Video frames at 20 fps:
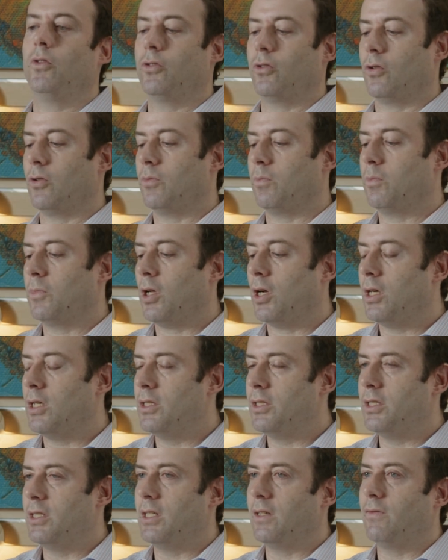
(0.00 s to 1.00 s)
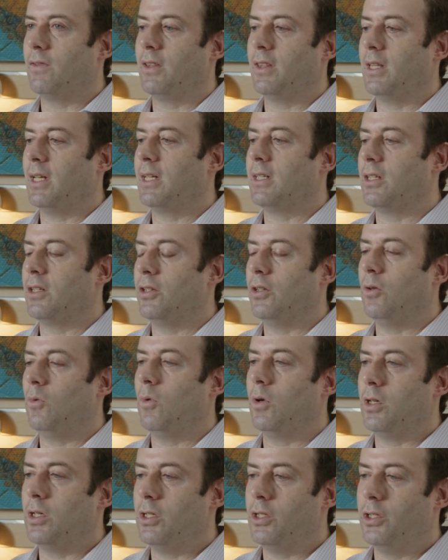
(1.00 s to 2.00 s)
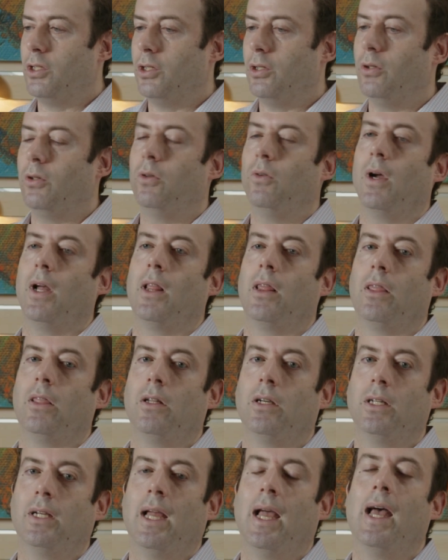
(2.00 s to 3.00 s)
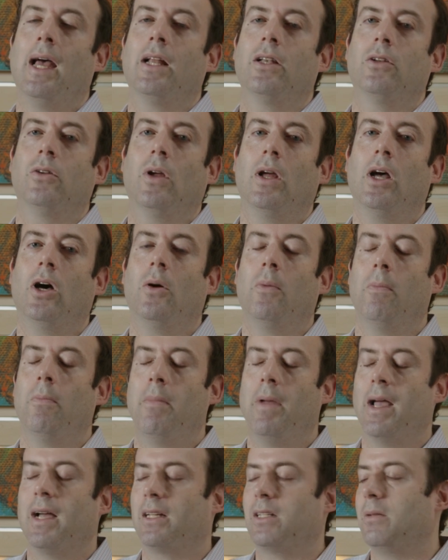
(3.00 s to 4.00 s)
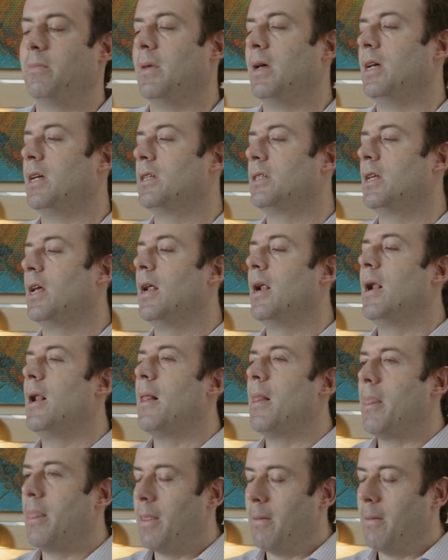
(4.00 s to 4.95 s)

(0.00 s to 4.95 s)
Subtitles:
are tons of different things that you want to do and look at to help maximize the